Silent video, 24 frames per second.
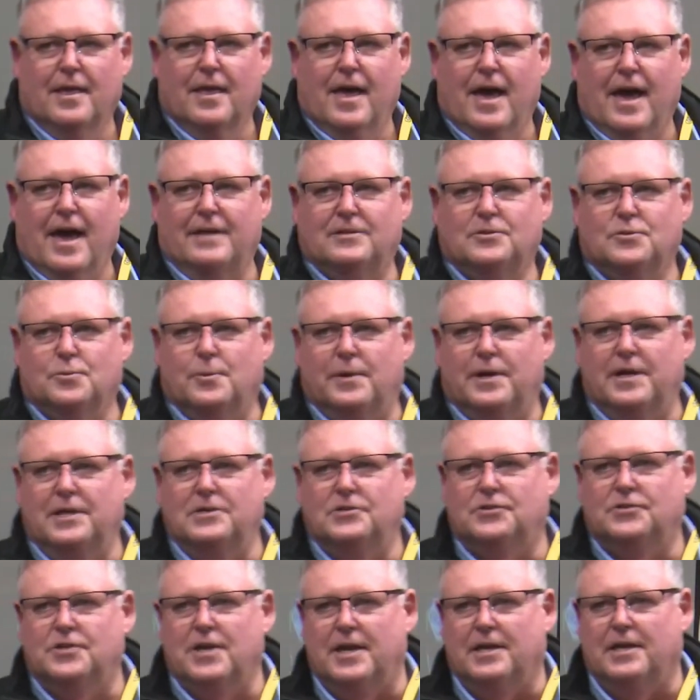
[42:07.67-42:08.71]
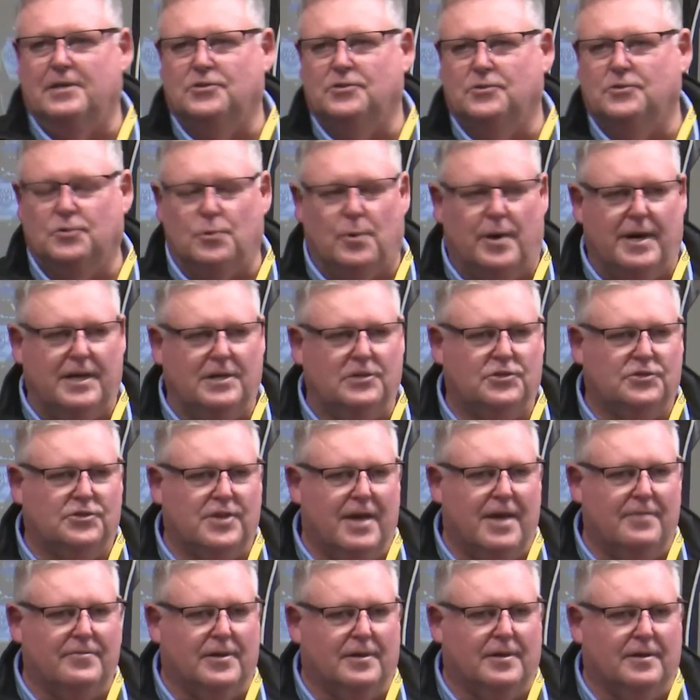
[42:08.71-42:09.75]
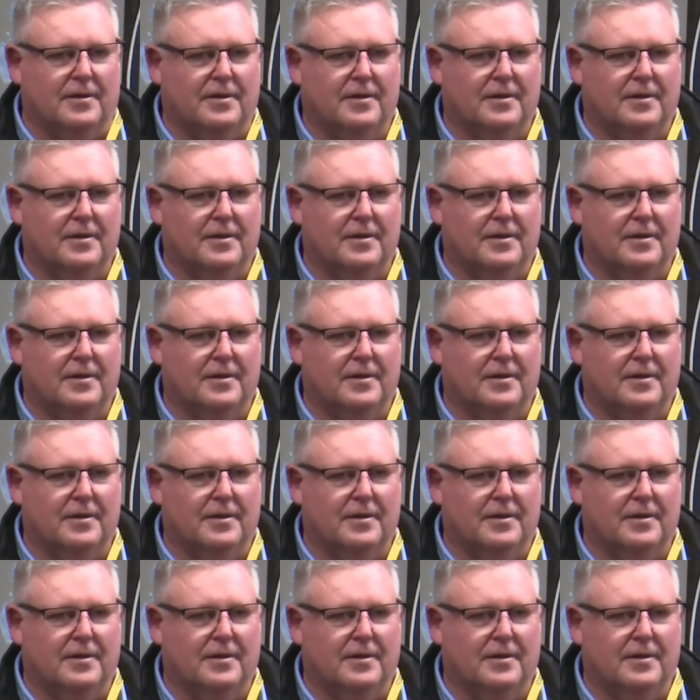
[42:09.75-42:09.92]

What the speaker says: At 26. 27.